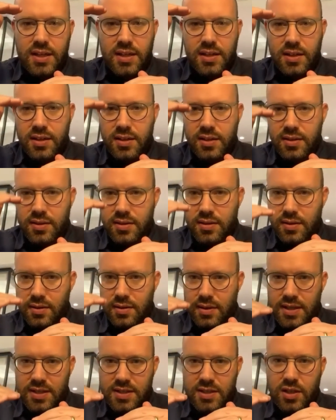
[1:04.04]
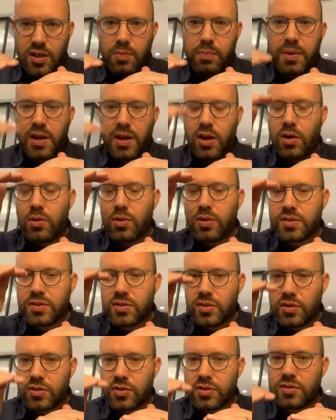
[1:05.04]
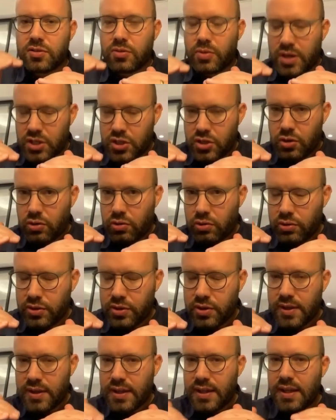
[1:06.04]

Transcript: didn't is not below a certain threshold.